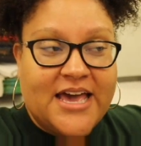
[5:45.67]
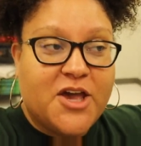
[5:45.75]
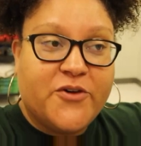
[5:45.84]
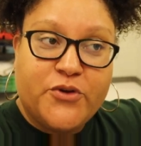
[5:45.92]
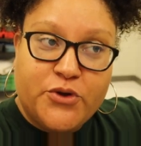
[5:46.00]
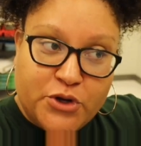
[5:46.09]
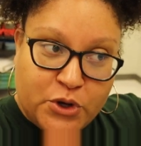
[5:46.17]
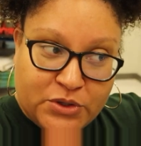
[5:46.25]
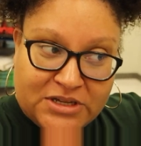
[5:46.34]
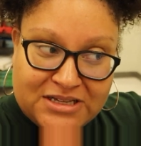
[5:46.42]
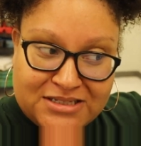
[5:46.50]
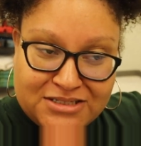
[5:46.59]
If you
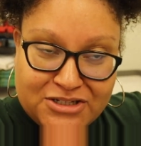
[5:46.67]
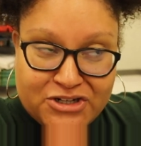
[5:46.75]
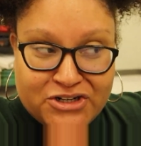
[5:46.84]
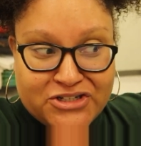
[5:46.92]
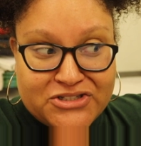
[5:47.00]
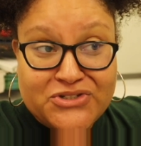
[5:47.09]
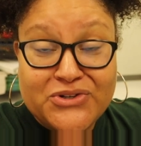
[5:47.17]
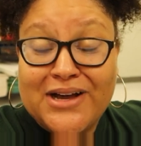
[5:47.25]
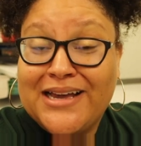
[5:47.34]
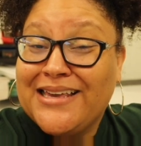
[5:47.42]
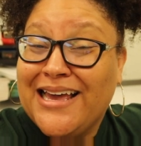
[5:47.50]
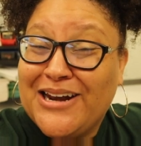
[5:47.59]
notice, your girl still
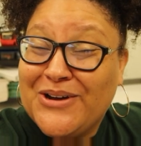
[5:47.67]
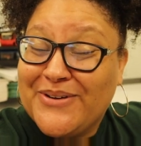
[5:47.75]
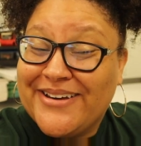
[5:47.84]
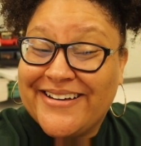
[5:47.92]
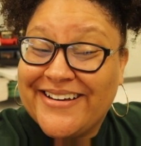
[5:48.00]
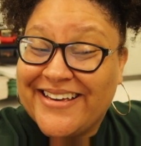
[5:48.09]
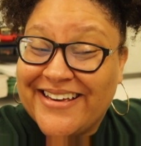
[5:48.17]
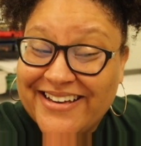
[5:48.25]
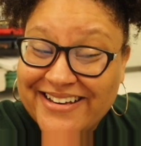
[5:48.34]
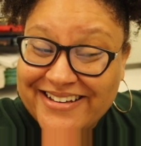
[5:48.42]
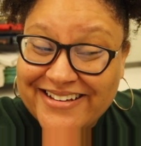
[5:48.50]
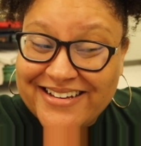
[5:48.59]
got yellow in her
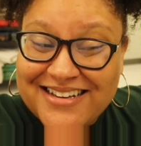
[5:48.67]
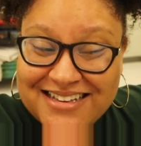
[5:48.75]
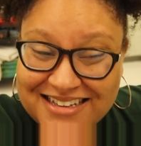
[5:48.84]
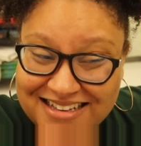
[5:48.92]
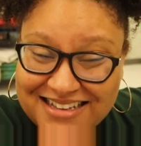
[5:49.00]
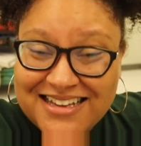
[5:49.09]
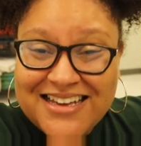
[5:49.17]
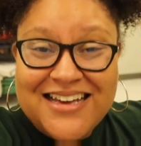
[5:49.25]
hair.